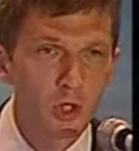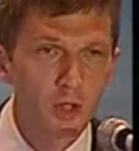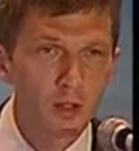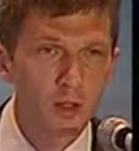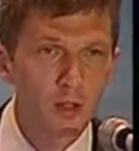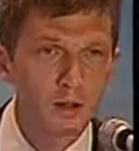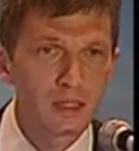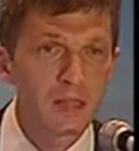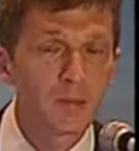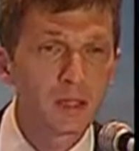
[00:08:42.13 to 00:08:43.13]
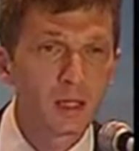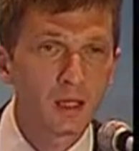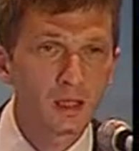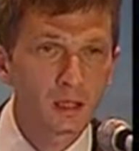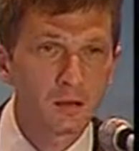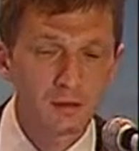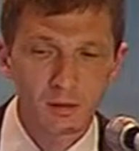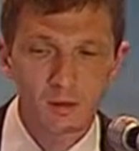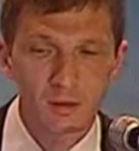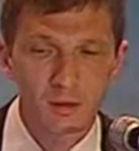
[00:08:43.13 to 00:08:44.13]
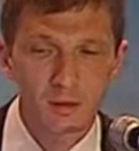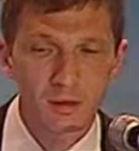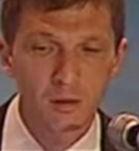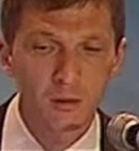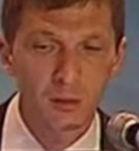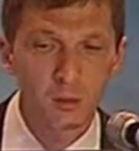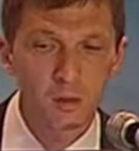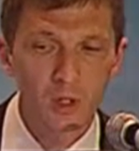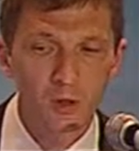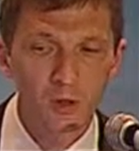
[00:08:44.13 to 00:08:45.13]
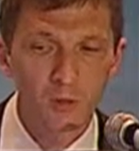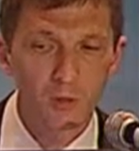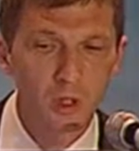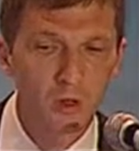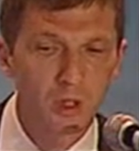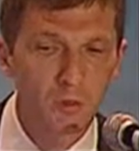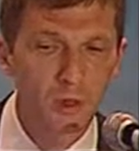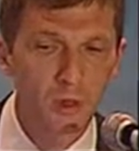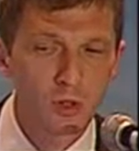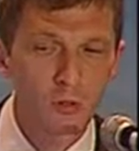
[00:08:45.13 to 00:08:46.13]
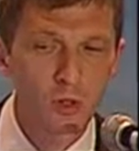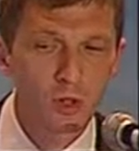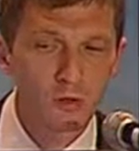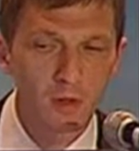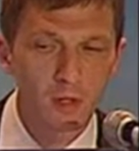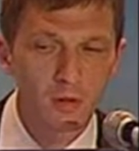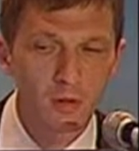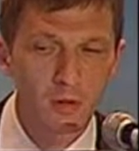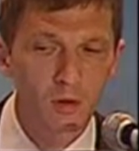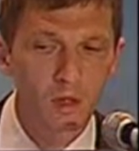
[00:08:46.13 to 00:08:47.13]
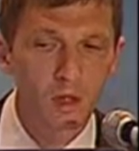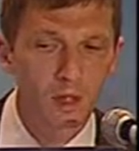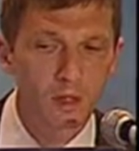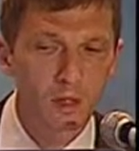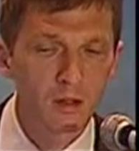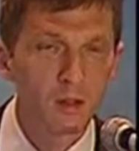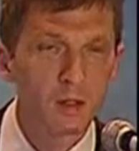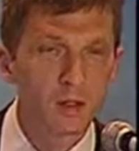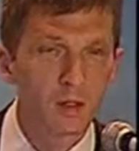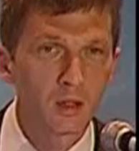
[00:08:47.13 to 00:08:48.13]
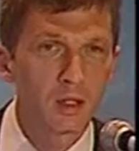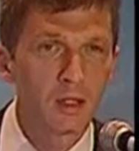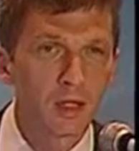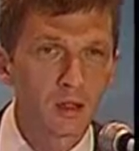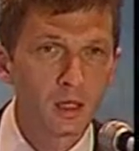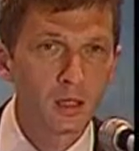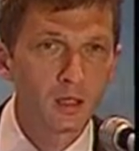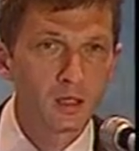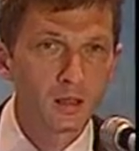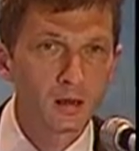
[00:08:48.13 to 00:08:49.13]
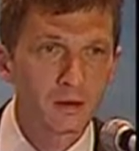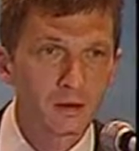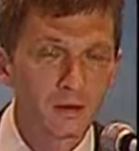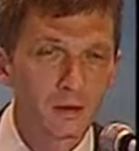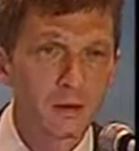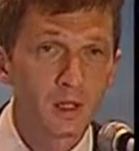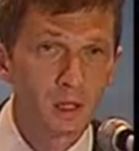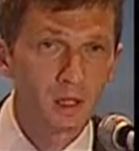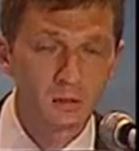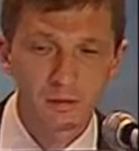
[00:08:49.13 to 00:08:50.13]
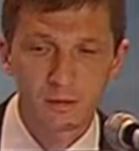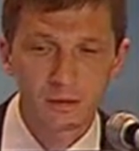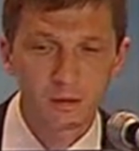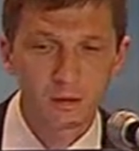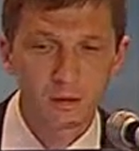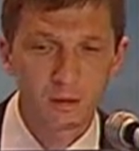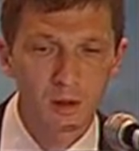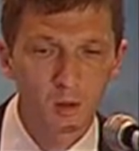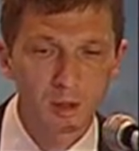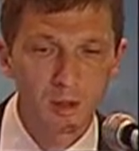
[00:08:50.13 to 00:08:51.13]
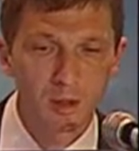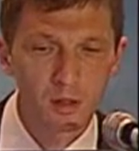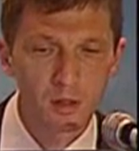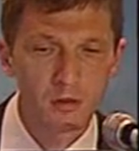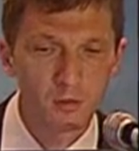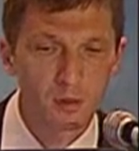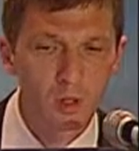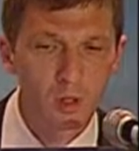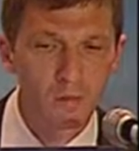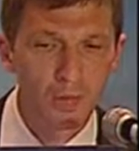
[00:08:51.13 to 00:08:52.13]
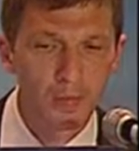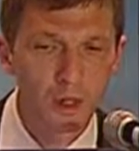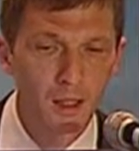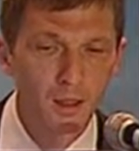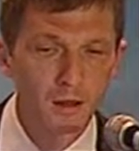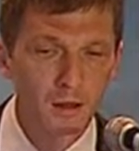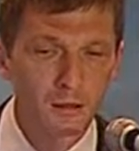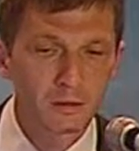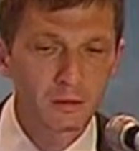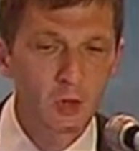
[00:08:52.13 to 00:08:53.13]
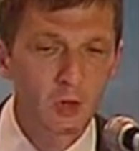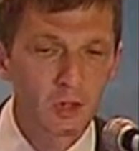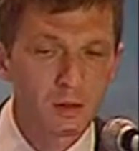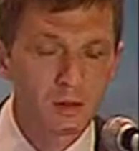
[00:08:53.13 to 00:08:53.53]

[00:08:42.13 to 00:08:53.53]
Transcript: Then we trained specialists on forest stereoscopic interpretation. Some of the regional branches of Russian